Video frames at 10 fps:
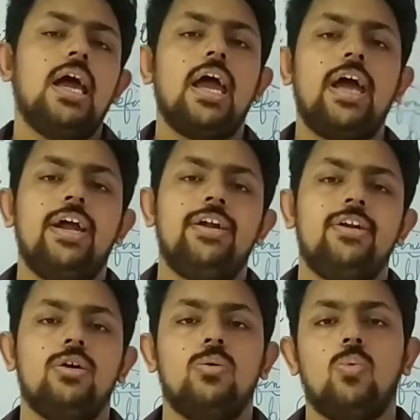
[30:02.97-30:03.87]

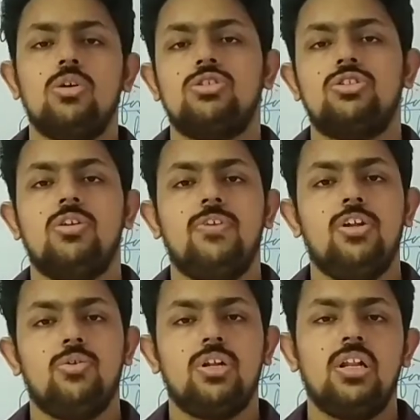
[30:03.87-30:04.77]
and watch the
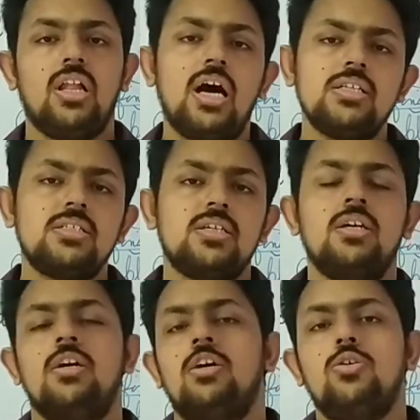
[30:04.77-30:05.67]
video till last.
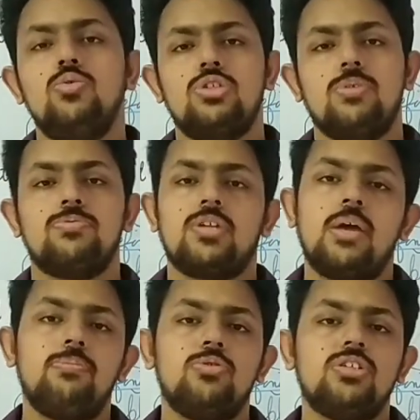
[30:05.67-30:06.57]
Do
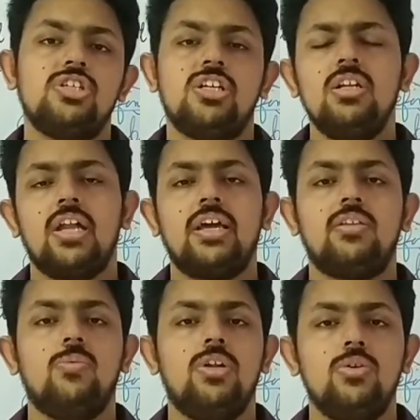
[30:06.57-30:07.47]
subscribe to the channel, like
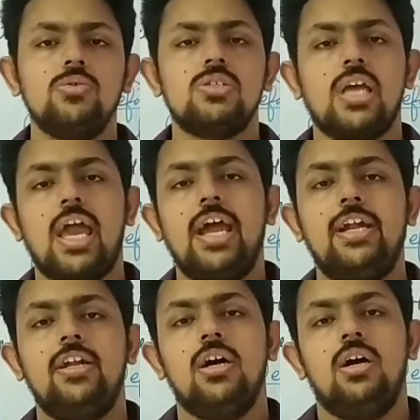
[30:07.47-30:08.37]
the videos,
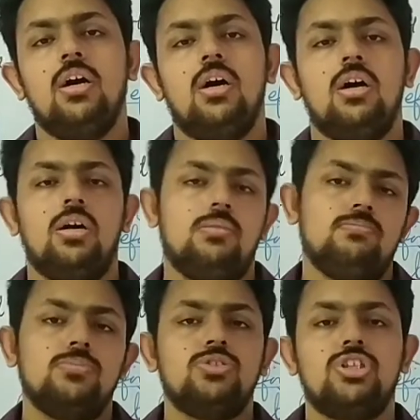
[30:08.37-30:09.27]
and
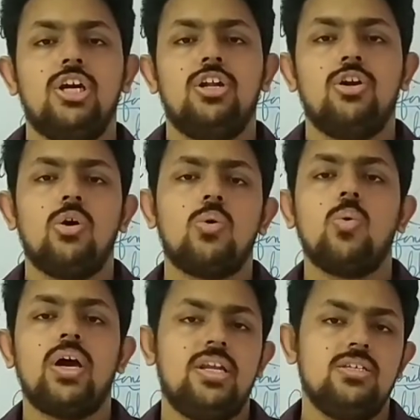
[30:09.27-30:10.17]
share your
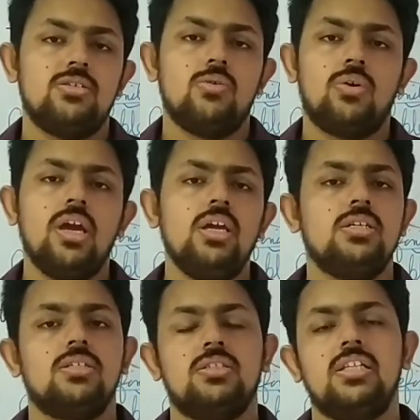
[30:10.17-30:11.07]
queries.
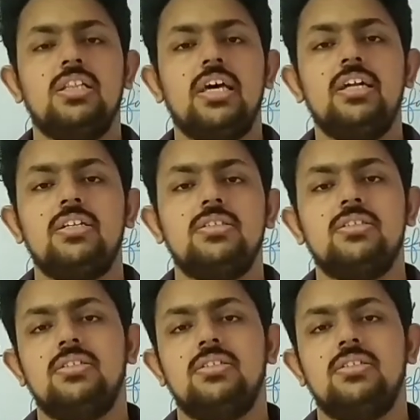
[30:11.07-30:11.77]
Okay, till that